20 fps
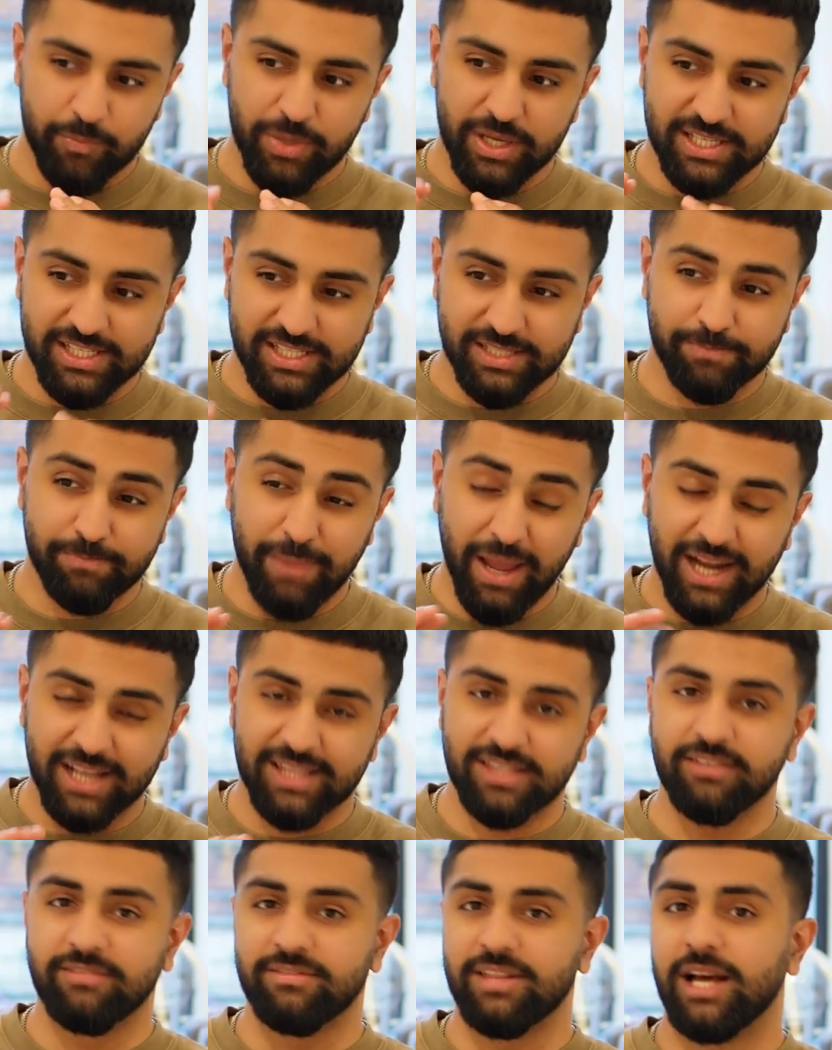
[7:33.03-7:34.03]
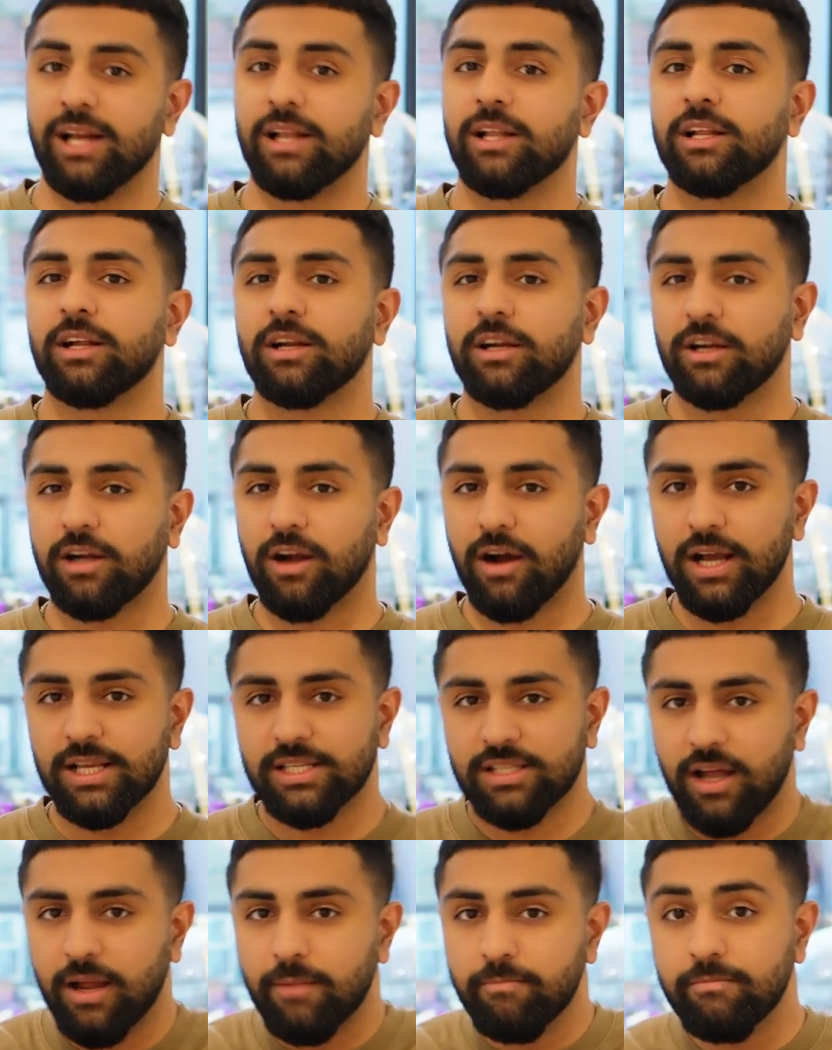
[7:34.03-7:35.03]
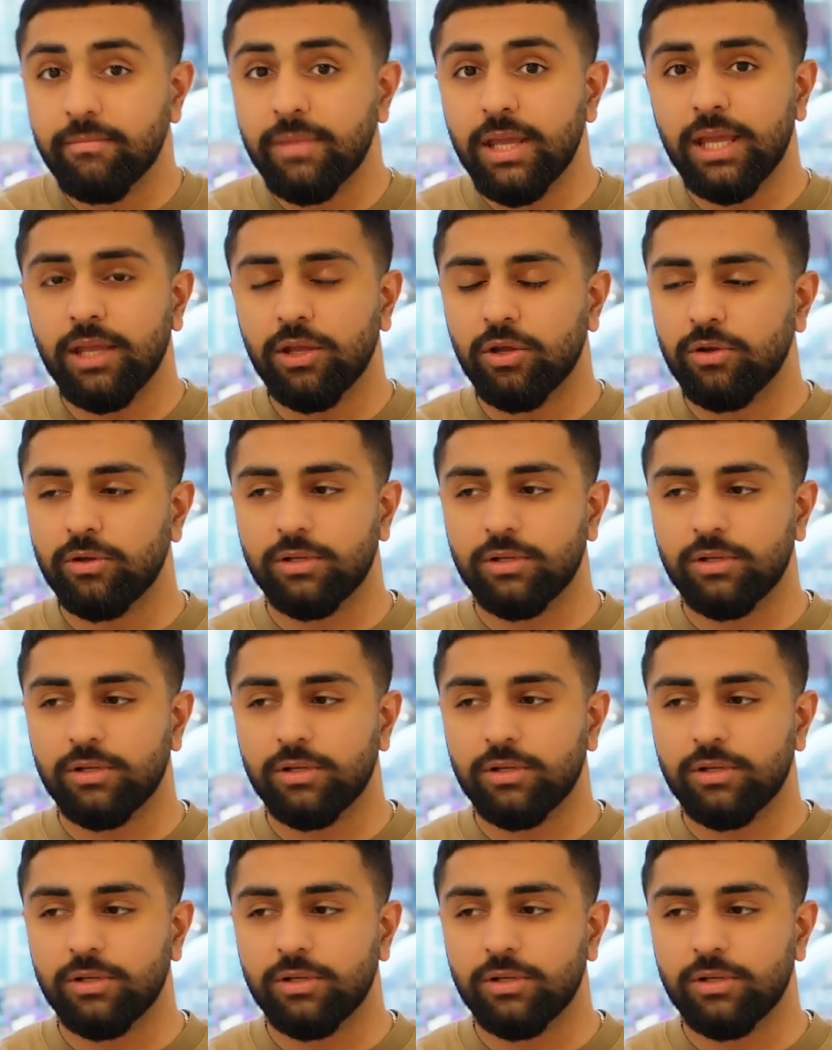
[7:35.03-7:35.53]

perspective that guys like me